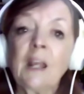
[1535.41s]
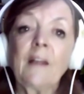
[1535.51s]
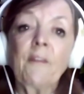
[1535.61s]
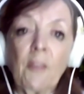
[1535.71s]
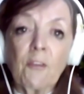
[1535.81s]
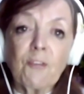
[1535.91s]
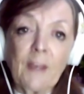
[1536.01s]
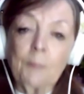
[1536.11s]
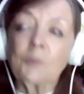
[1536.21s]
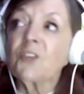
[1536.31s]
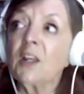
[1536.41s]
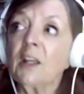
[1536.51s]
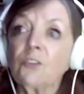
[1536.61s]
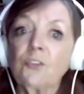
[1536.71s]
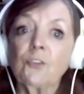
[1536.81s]
and then the famous
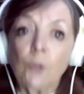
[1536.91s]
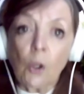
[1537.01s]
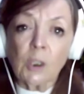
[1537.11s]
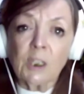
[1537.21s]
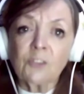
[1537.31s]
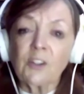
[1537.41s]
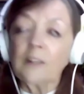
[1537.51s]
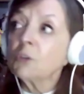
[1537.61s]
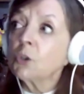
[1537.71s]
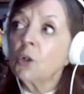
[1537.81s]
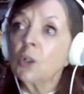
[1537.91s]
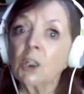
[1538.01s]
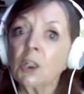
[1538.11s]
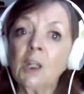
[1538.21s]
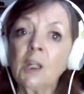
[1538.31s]
case is Lange David Lange